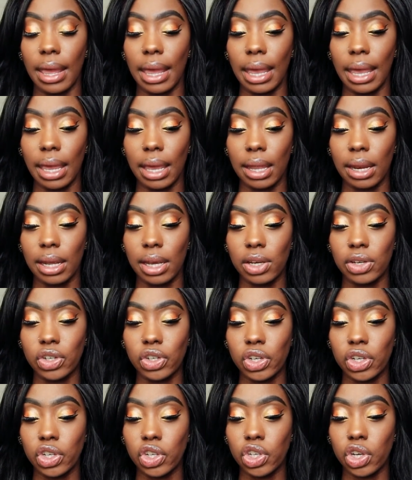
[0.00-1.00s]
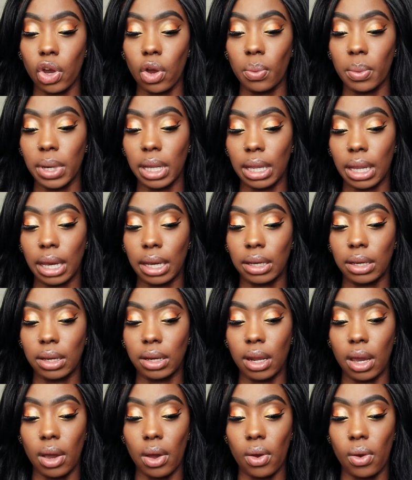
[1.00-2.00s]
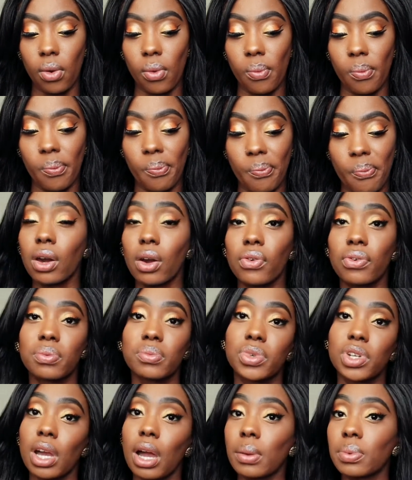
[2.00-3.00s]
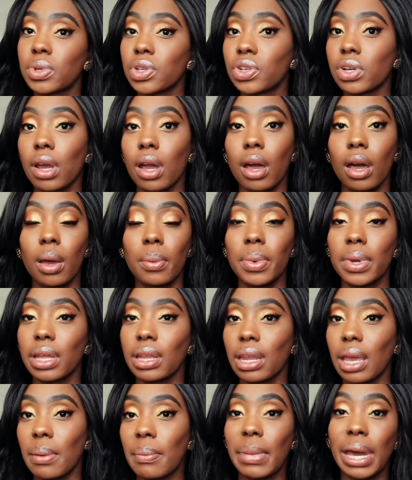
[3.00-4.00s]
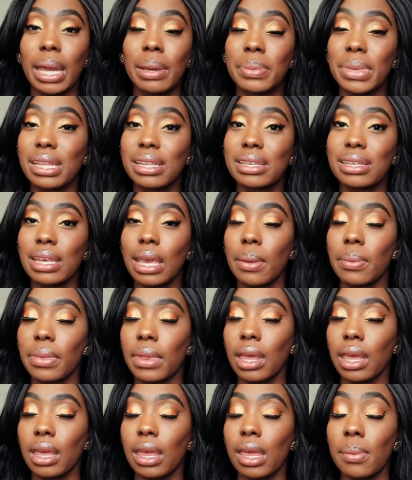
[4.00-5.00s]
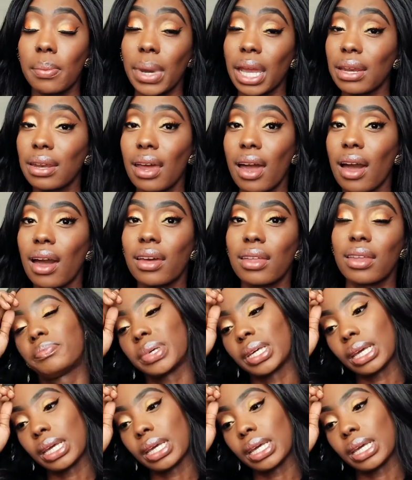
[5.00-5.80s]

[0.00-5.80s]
And it's just shown me, like, you know, go from job to job and it might be the same thing, it might not.